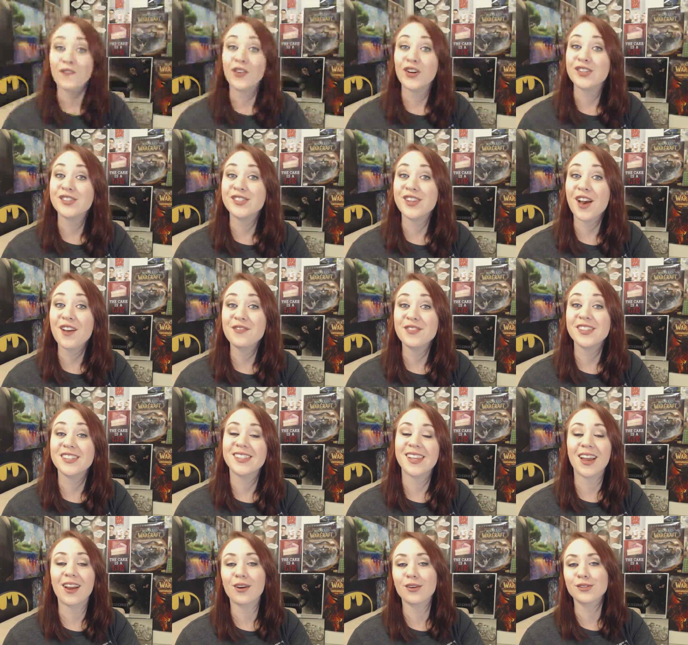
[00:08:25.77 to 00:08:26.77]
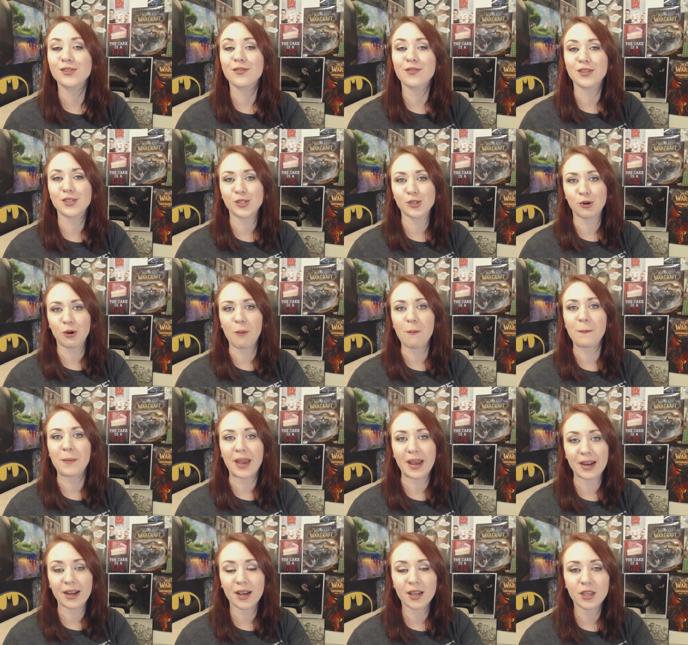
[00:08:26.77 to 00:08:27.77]
First off is the Heroes of the Storm
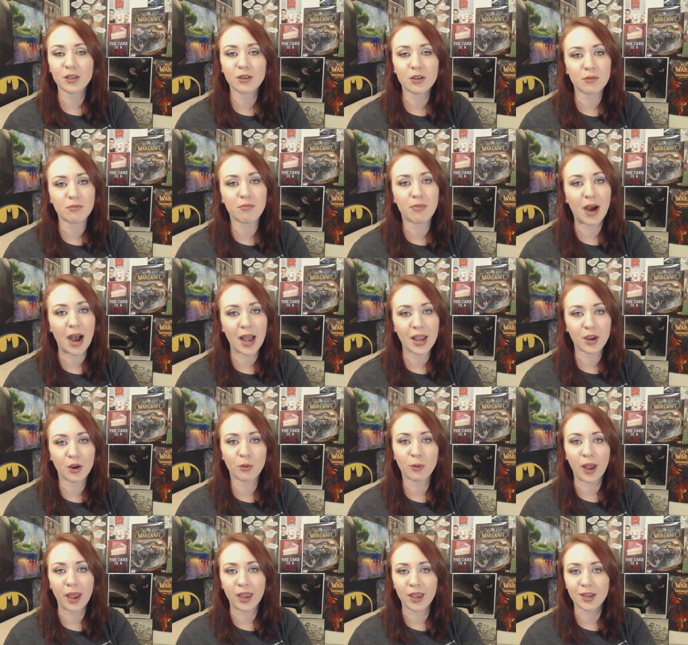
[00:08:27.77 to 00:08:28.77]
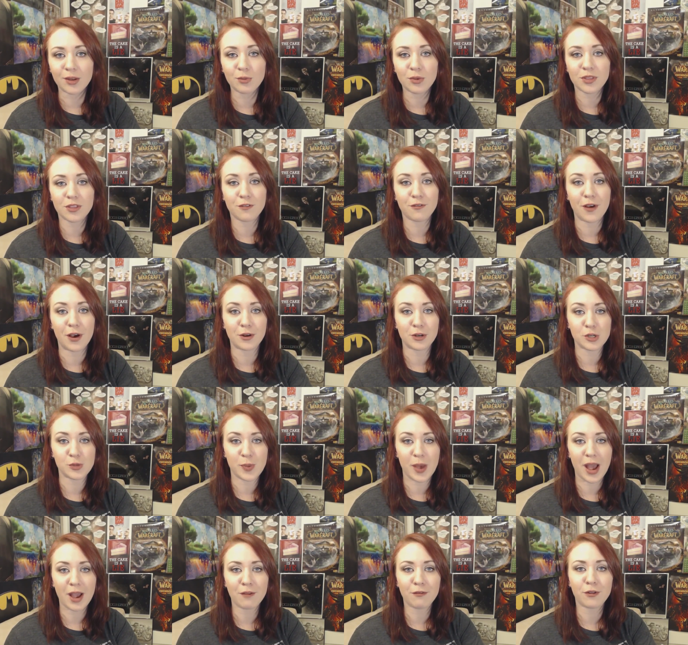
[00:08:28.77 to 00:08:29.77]
beta. You can buy your way in with the Founders
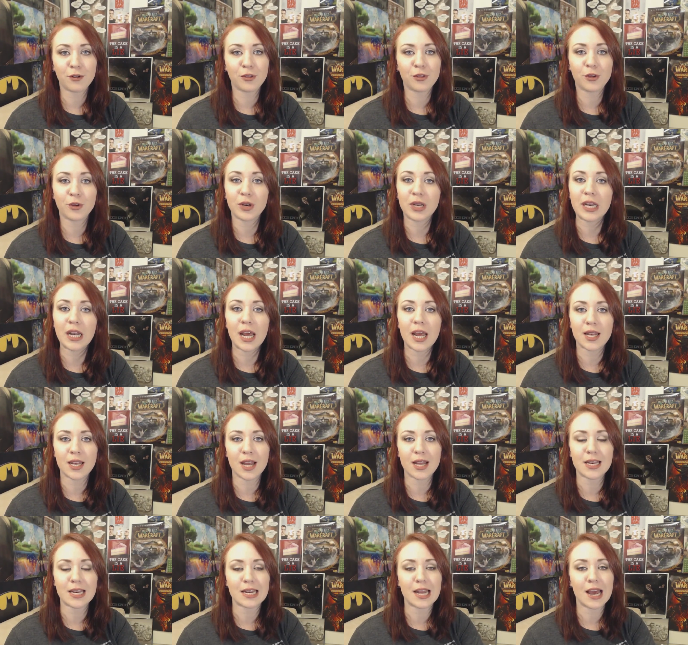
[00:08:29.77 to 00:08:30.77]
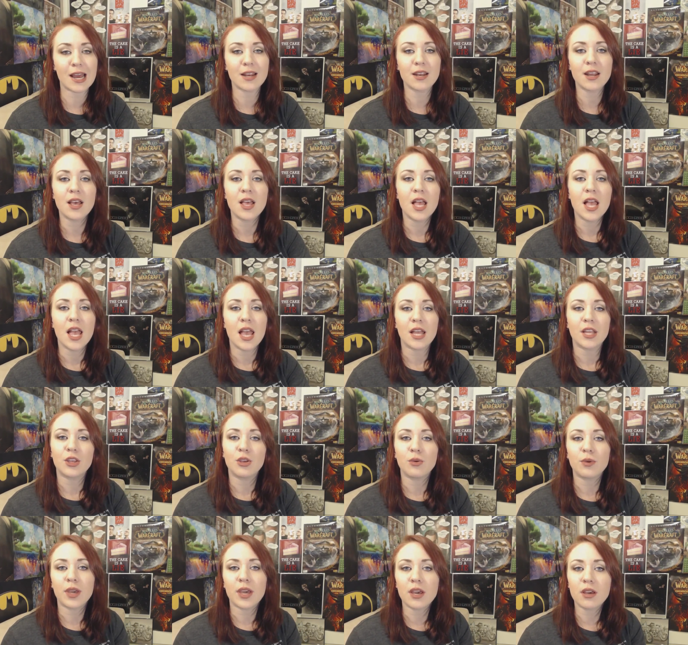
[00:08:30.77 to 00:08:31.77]
Pack for $39.99, and
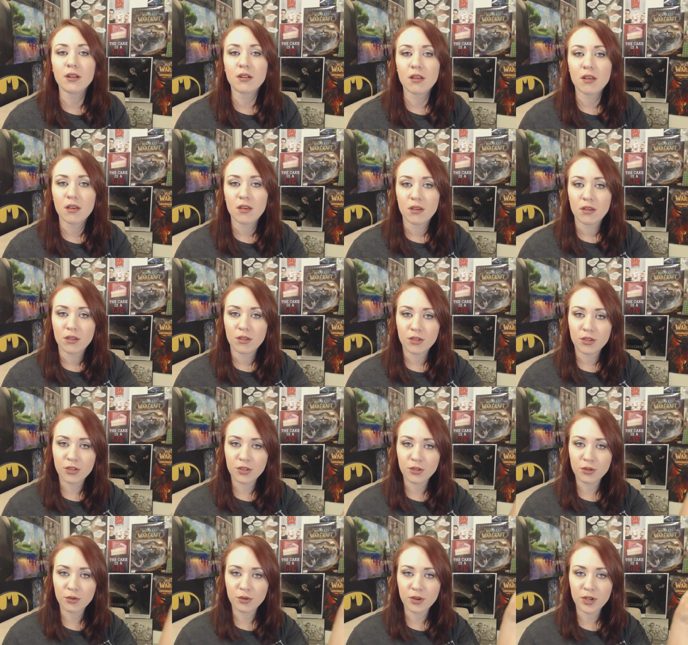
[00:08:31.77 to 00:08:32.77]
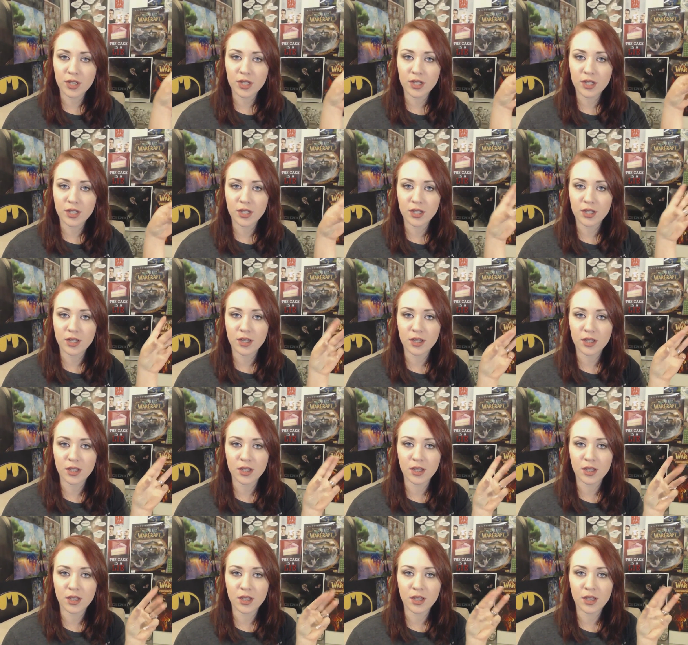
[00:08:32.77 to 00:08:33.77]
you get
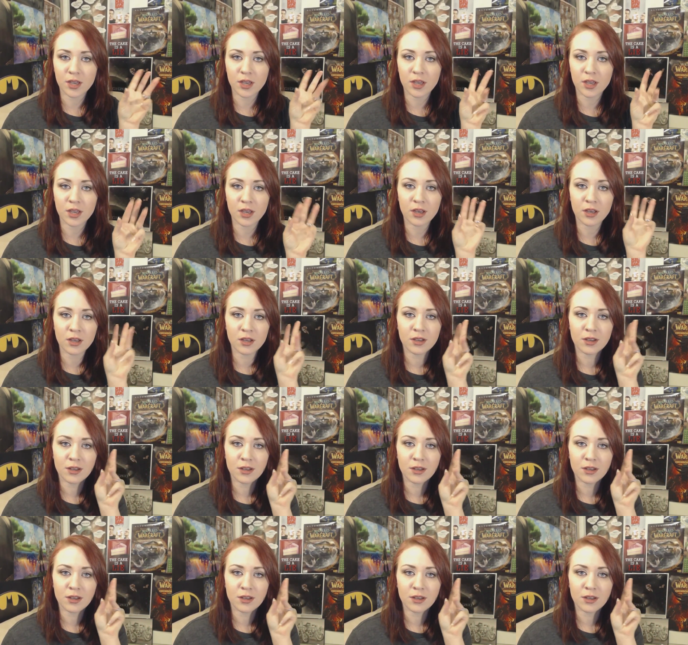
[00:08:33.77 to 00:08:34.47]
three.